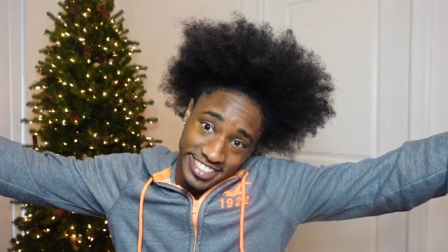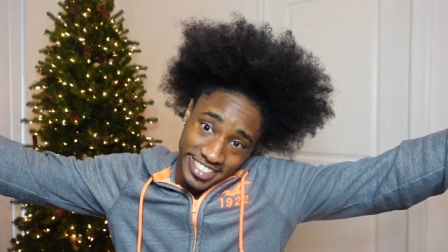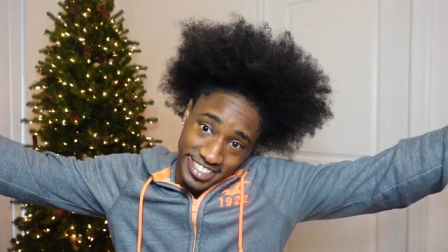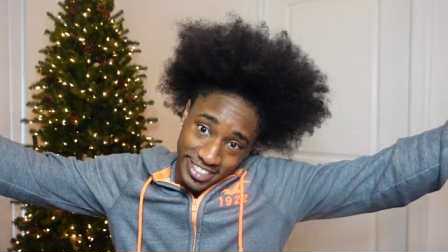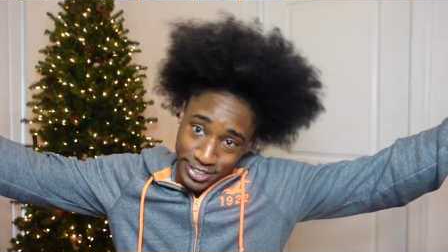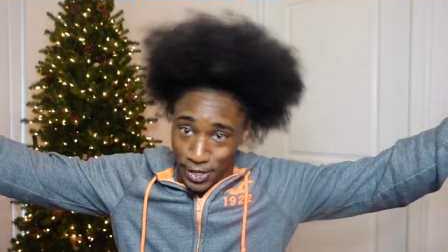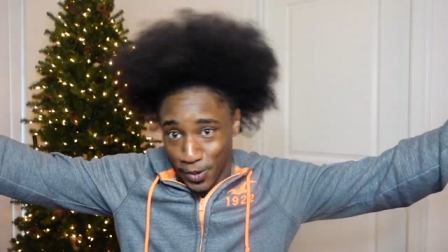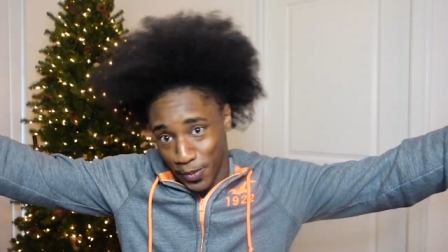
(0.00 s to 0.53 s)

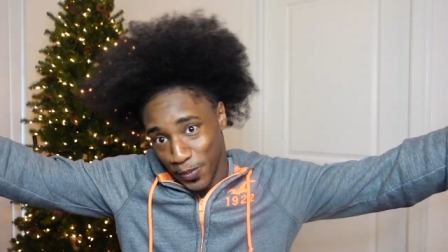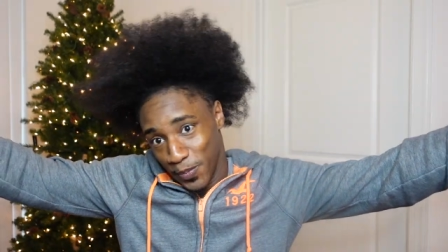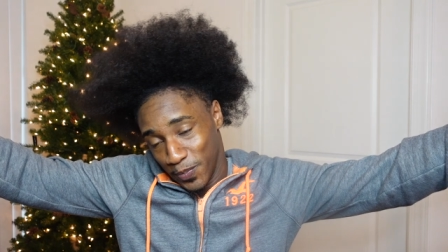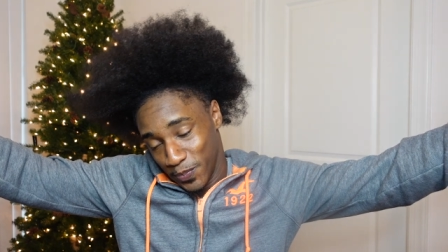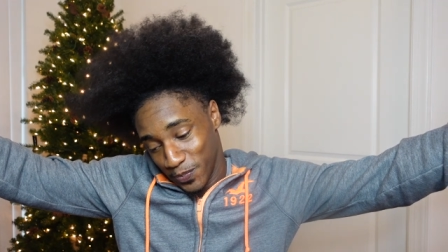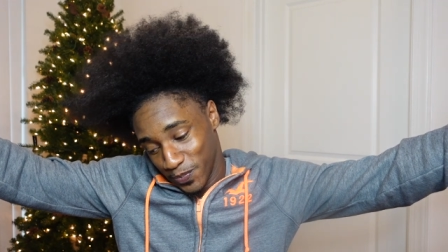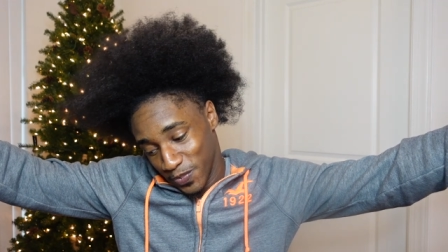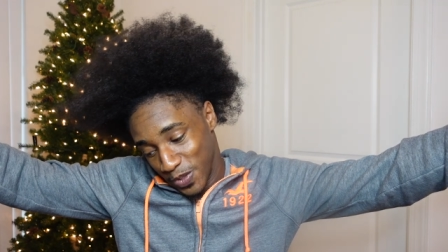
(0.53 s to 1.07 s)
So
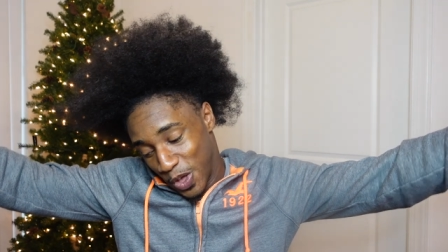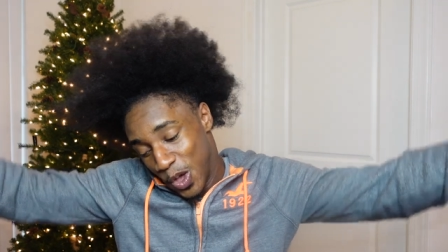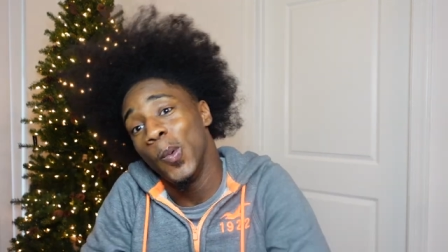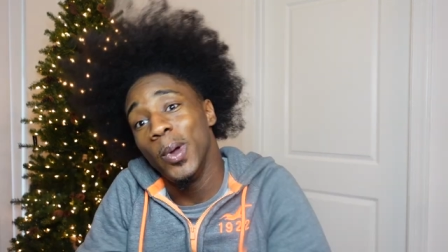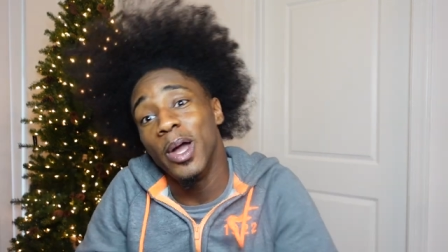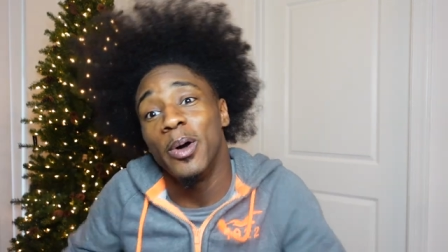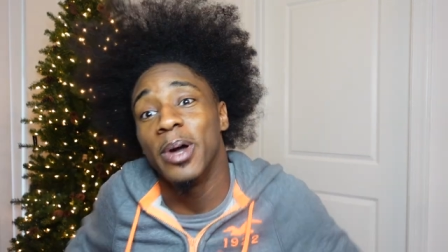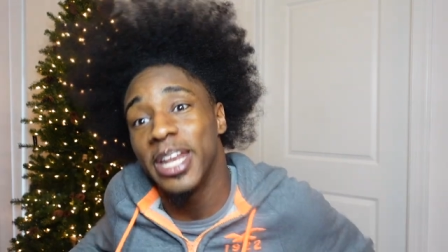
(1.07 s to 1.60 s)

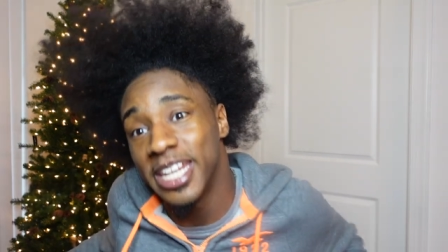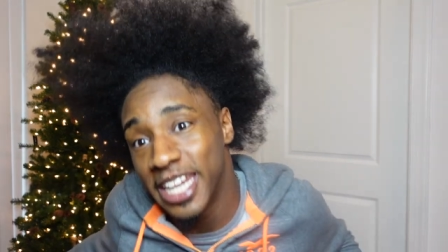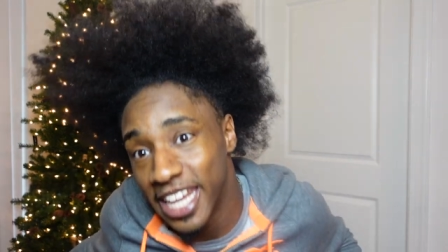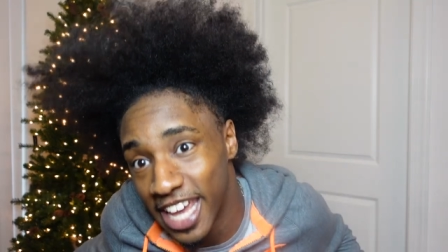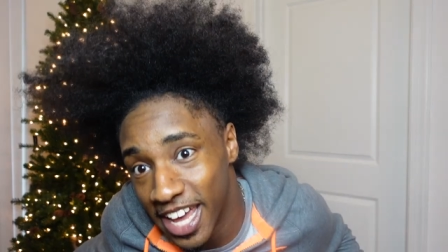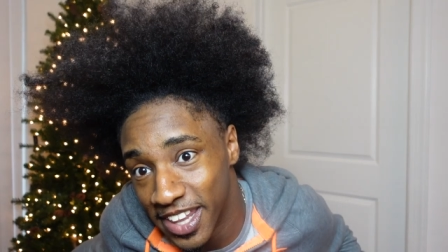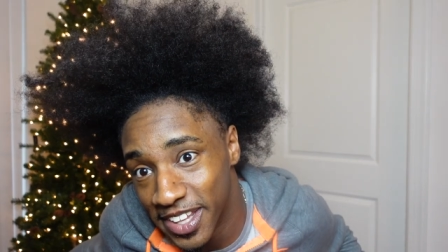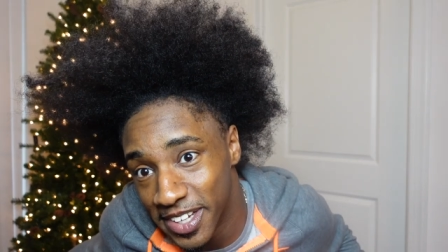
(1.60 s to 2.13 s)
we gonna get it
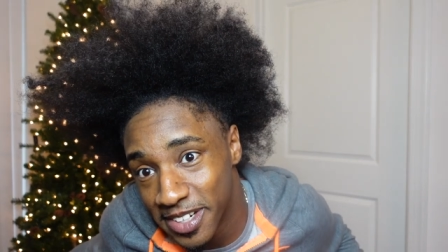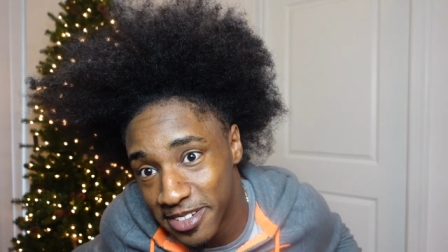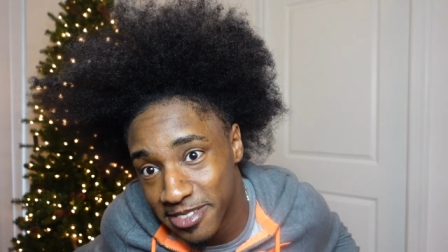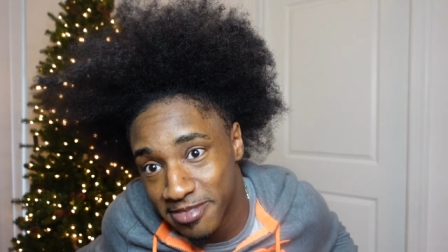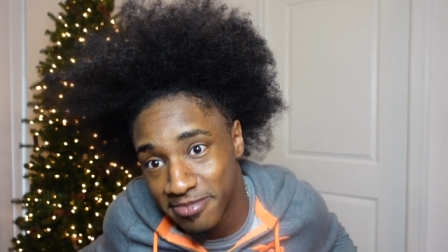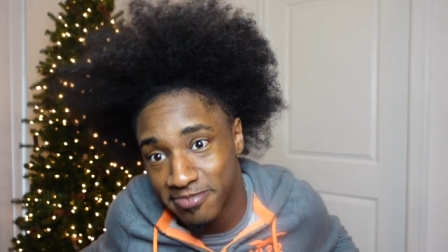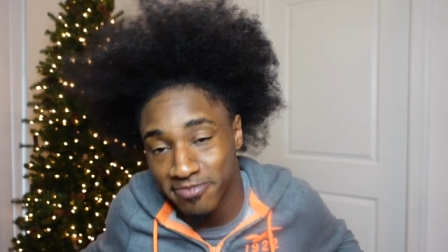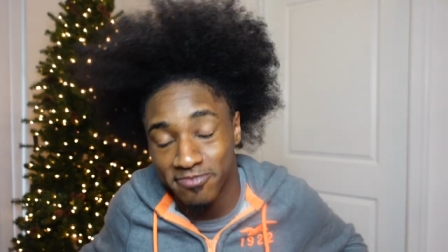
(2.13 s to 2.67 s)
together.
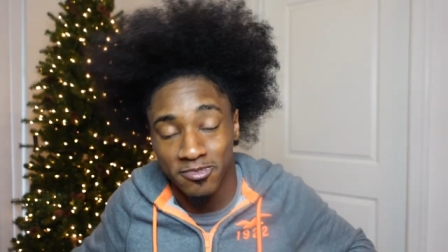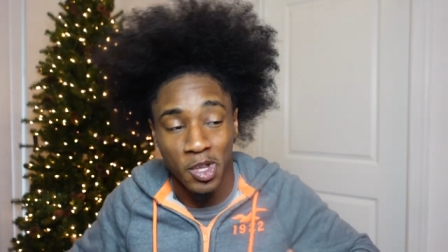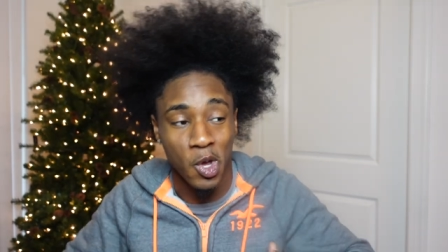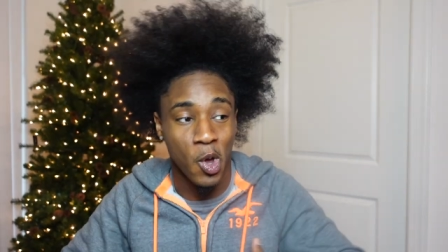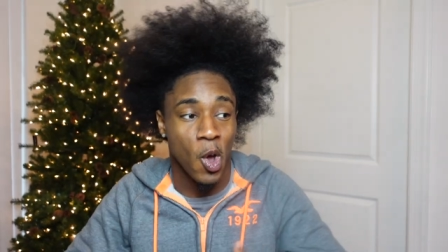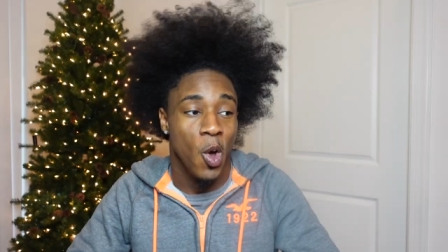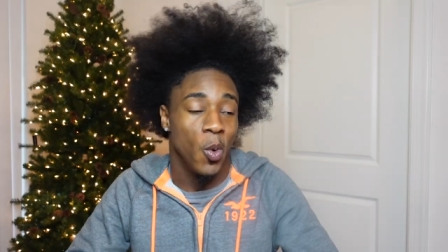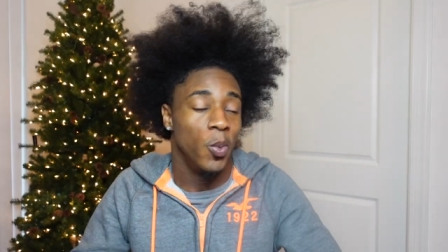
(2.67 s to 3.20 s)

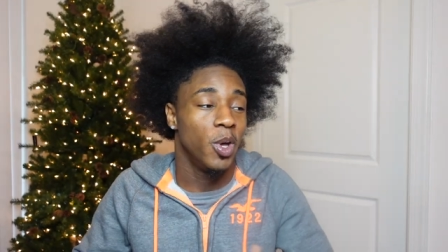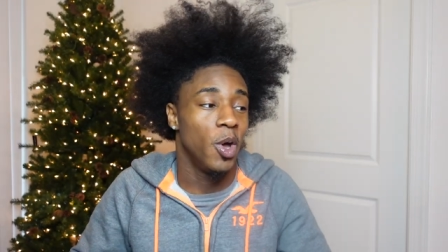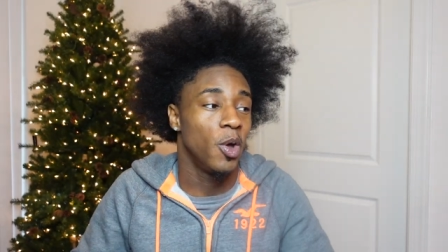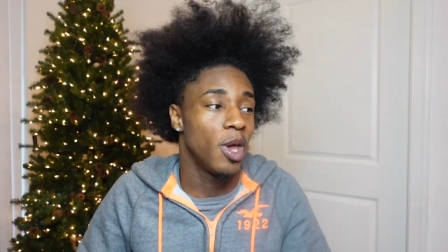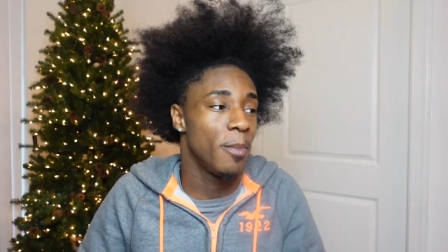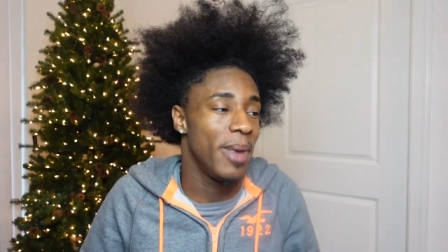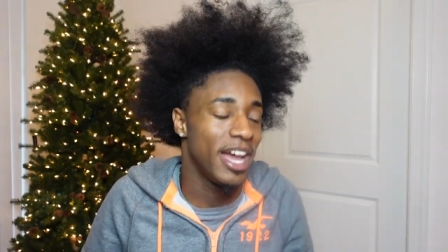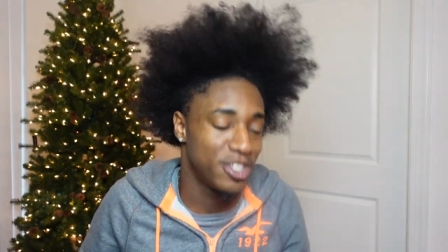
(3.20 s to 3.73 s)
We're
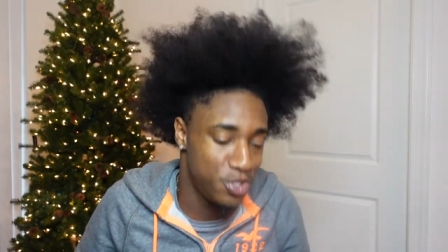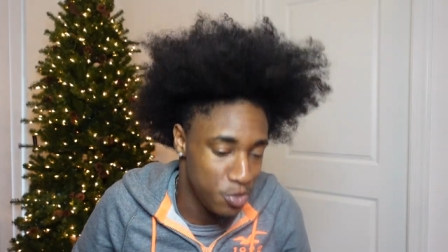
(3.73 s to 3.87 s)
gonna get back